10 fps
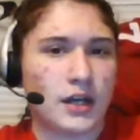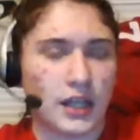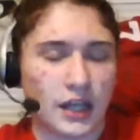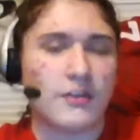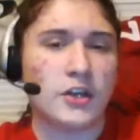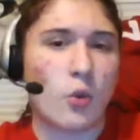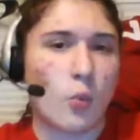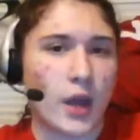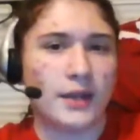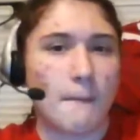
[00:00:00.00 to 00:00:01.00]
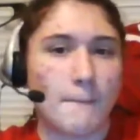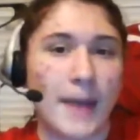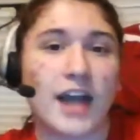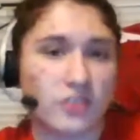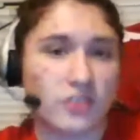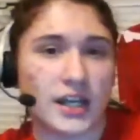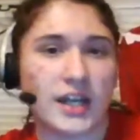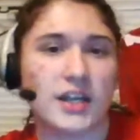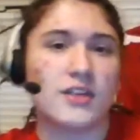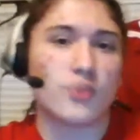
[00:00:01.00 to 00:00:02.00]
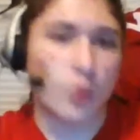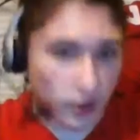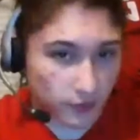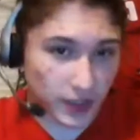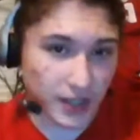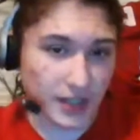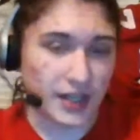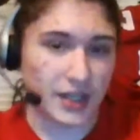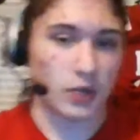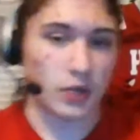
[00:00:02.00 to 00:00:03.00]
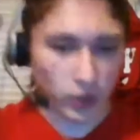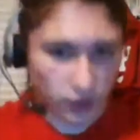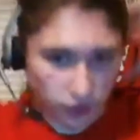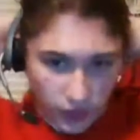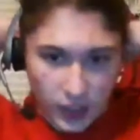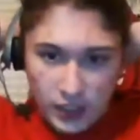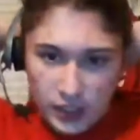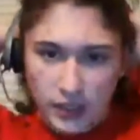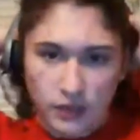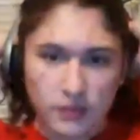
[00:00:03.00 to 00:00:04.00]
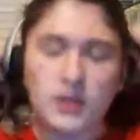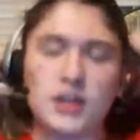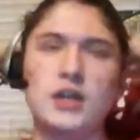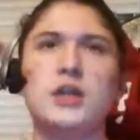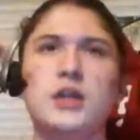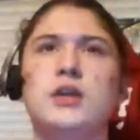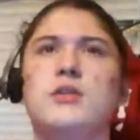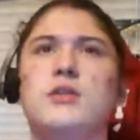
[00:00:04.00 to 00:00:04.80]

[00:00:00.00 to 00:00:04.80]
11 went back to Connecticut, so Hartford, Connecticut, with the